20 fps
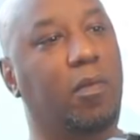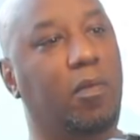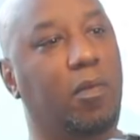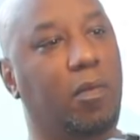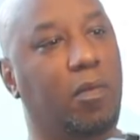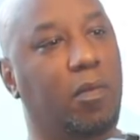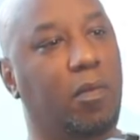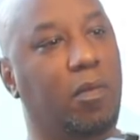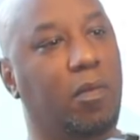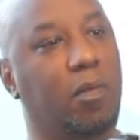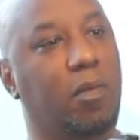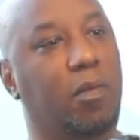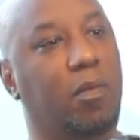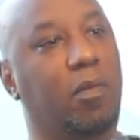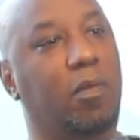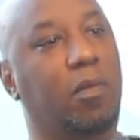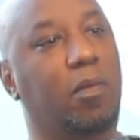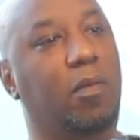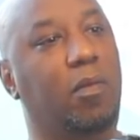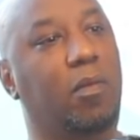
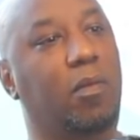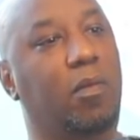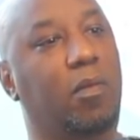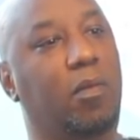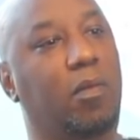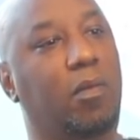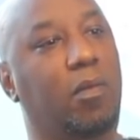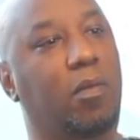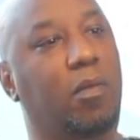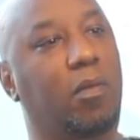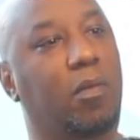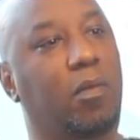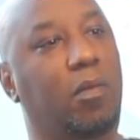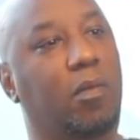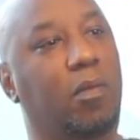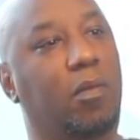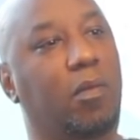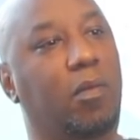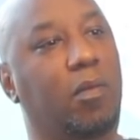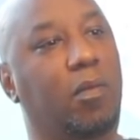
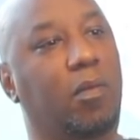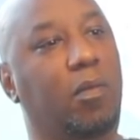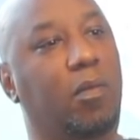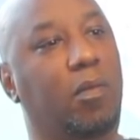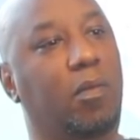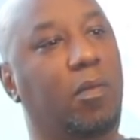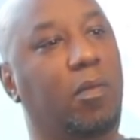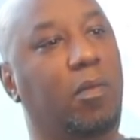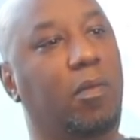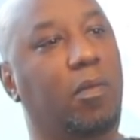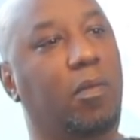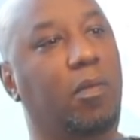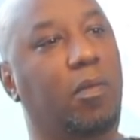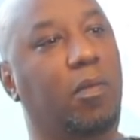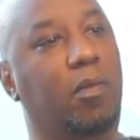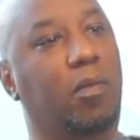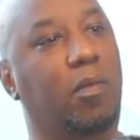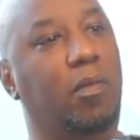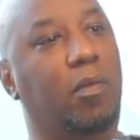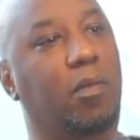
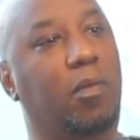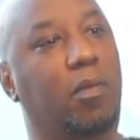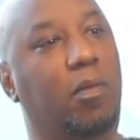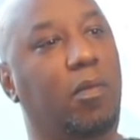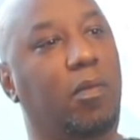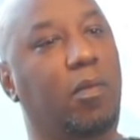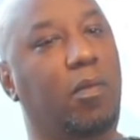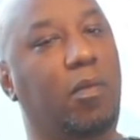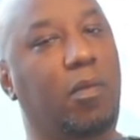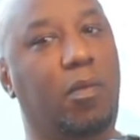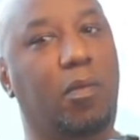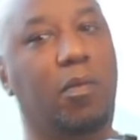No words are spoken by the person on screen.